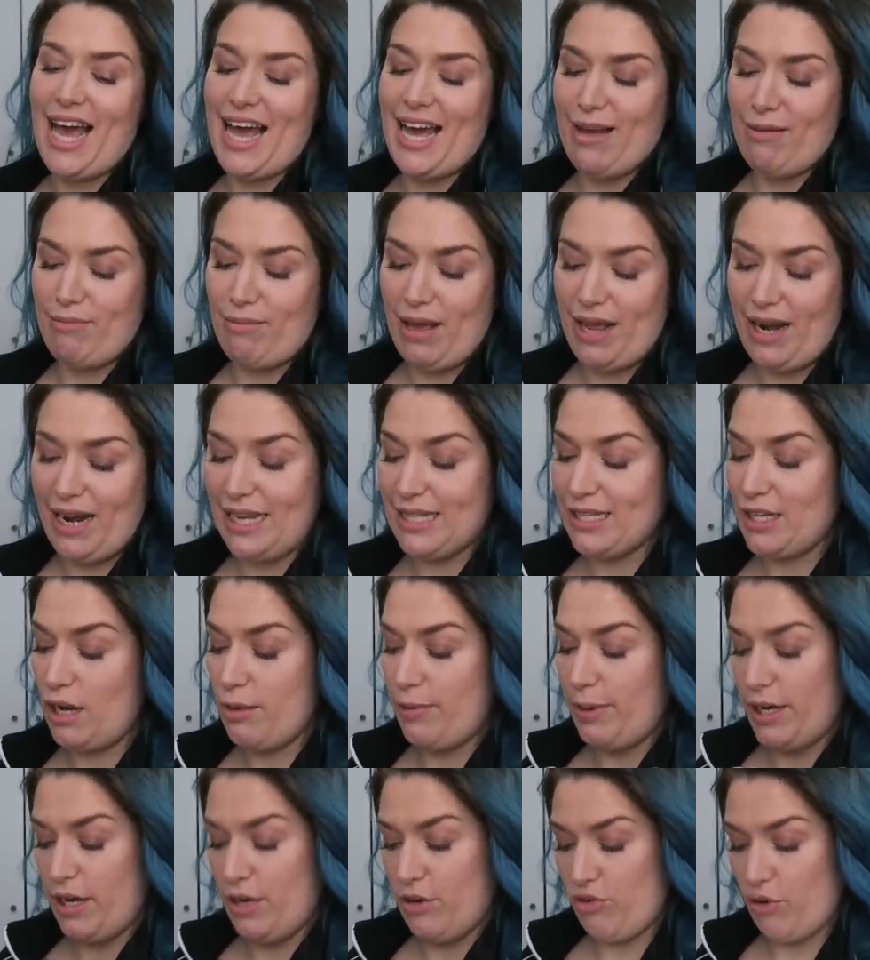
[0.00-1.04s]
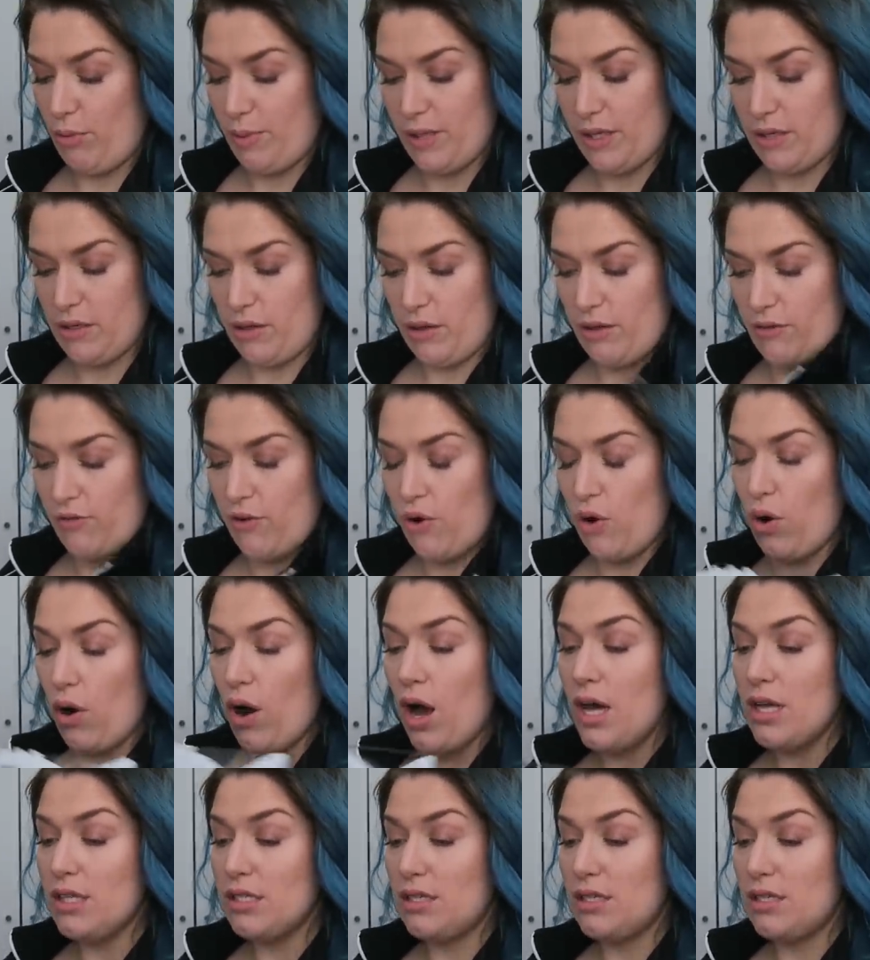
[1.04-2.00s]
Um, and let's hope I don't drop this on the floor.